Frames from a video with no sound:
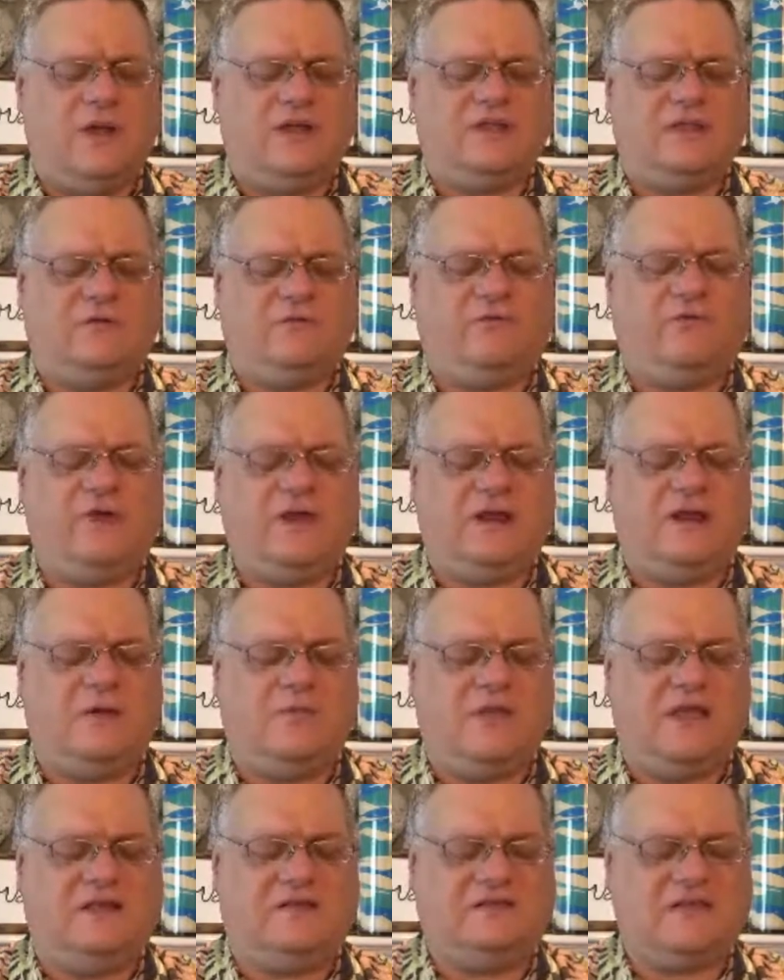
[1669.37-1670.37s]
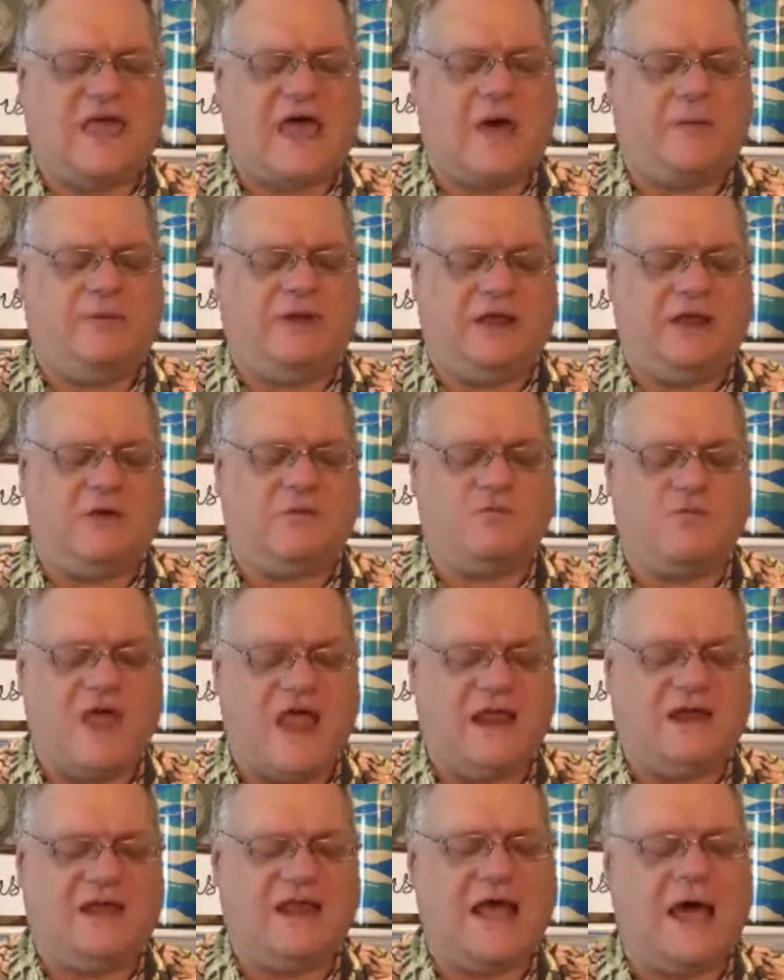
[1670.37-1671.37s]
Knowing that freedom is happening
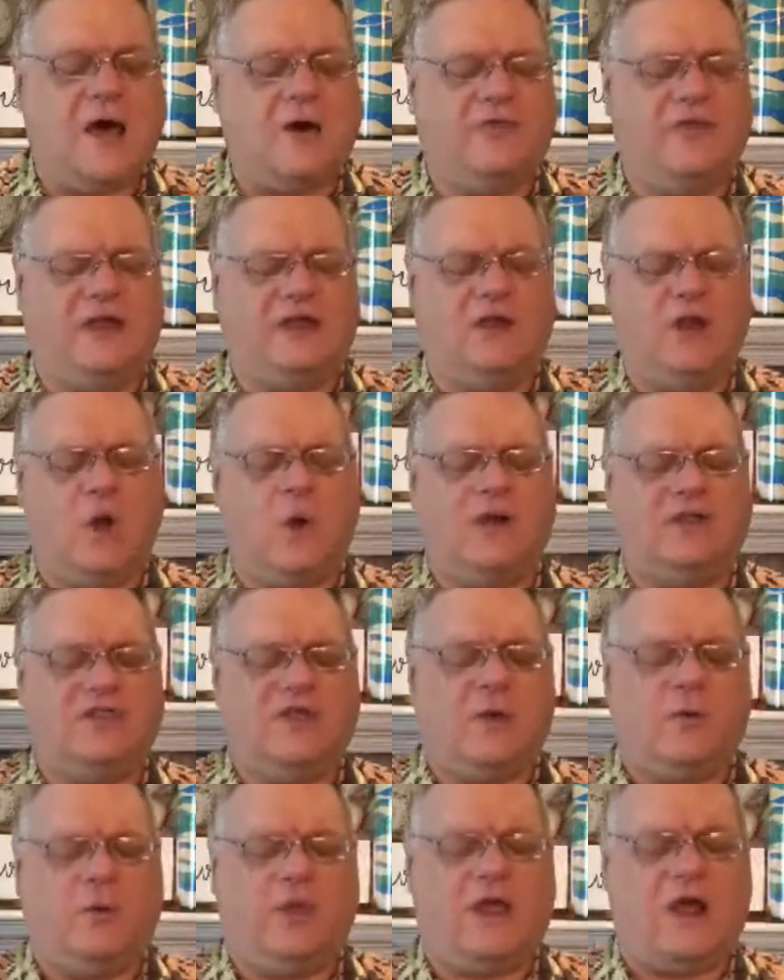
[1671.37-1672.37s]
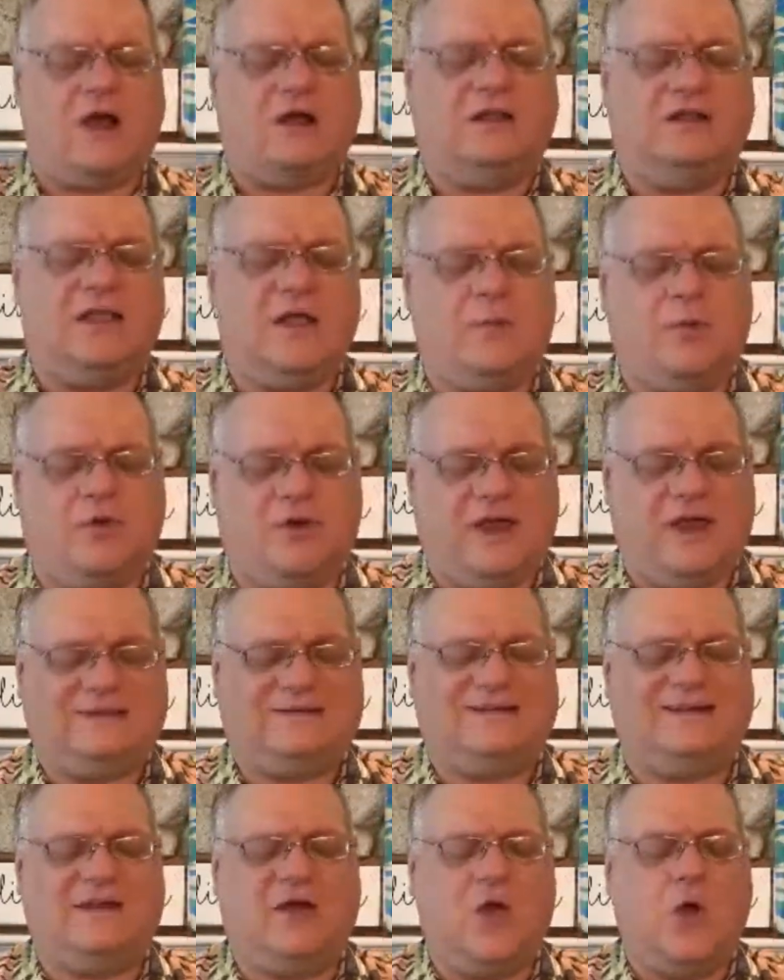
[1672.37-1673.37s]
right now, that knowing that we are
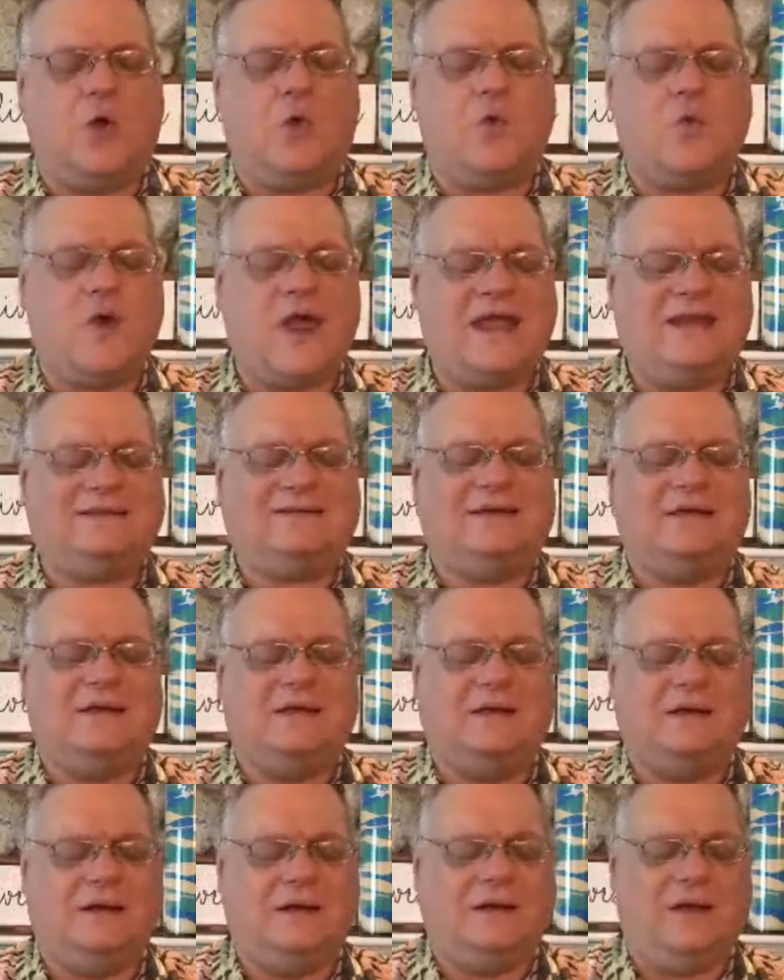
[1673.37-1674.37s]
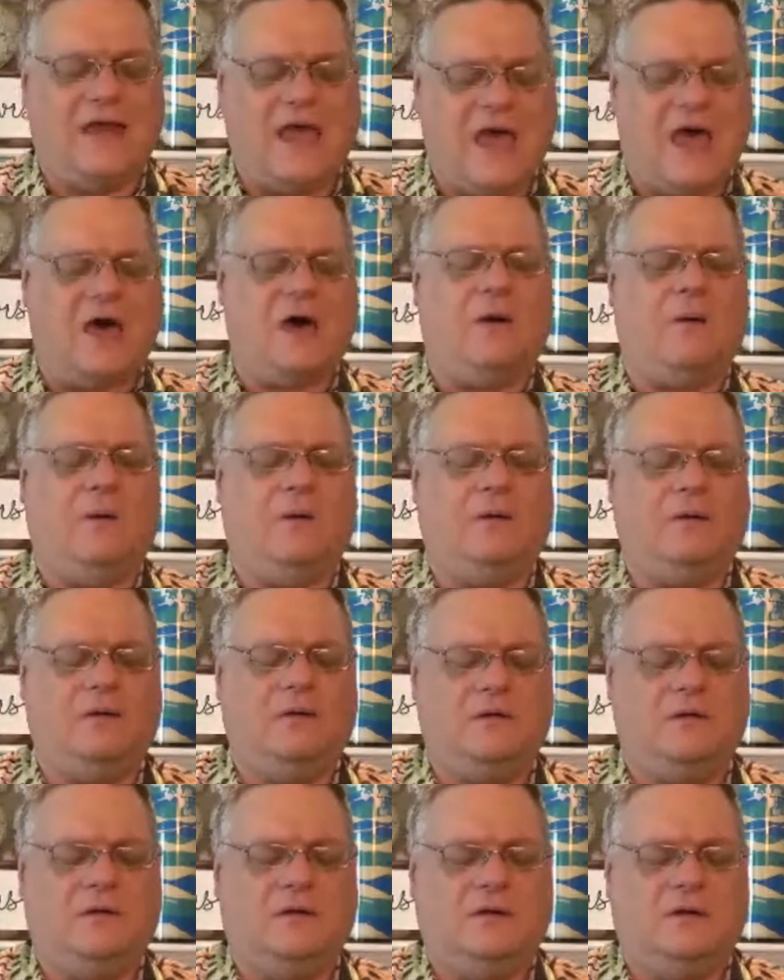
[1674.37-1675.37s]
liberated right now
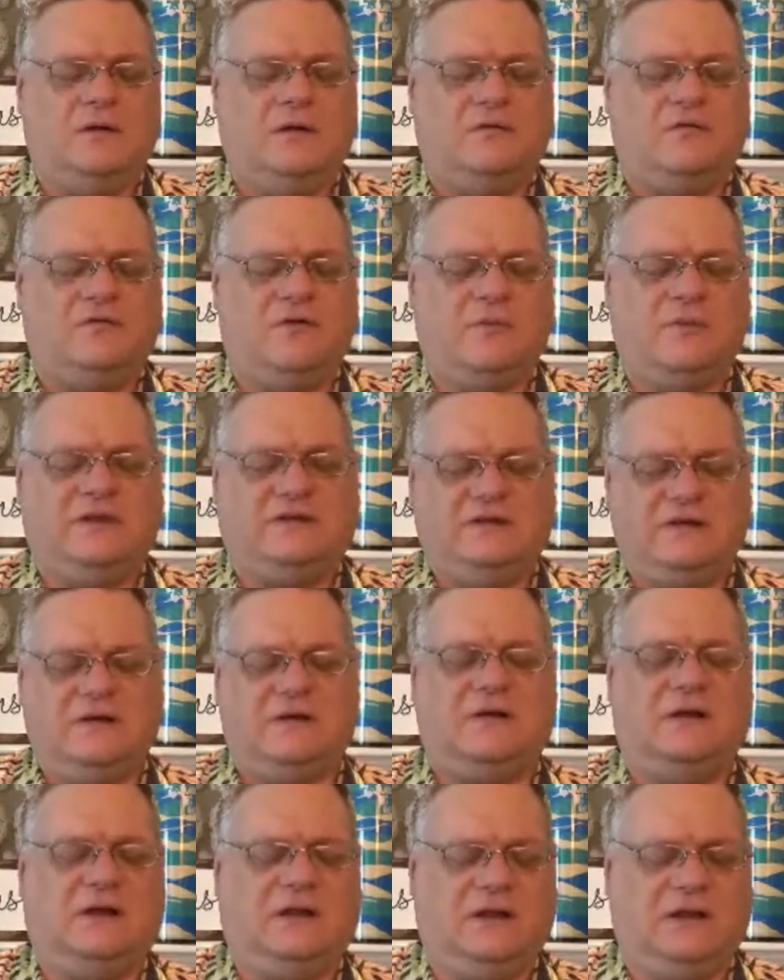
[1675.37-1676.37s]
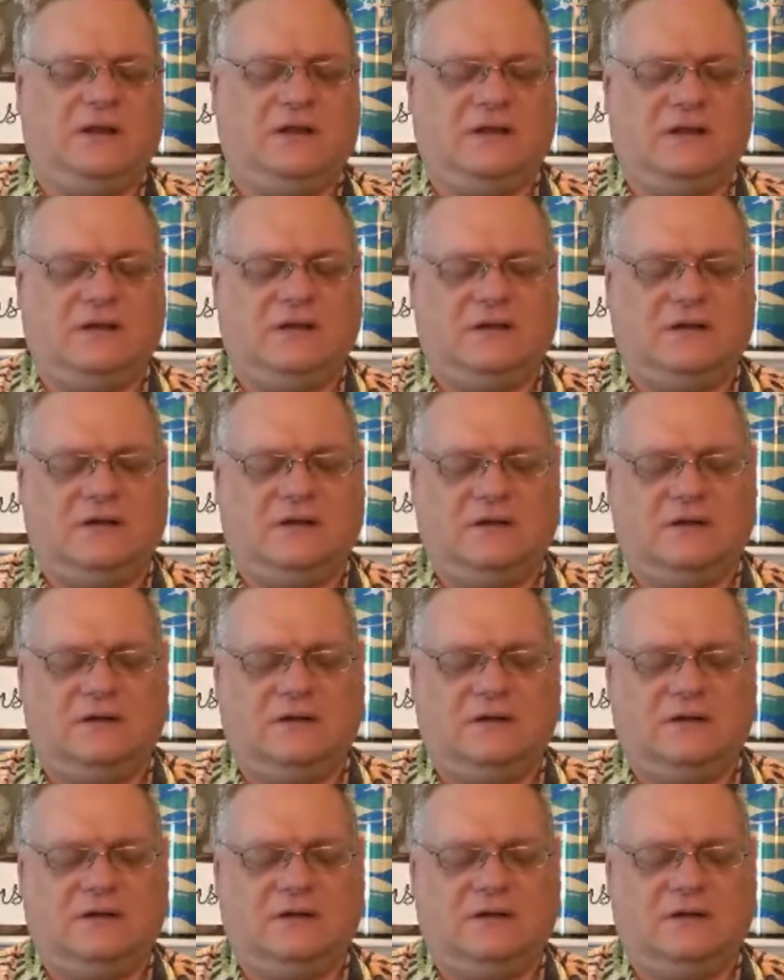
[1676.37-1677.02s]
from the tyranny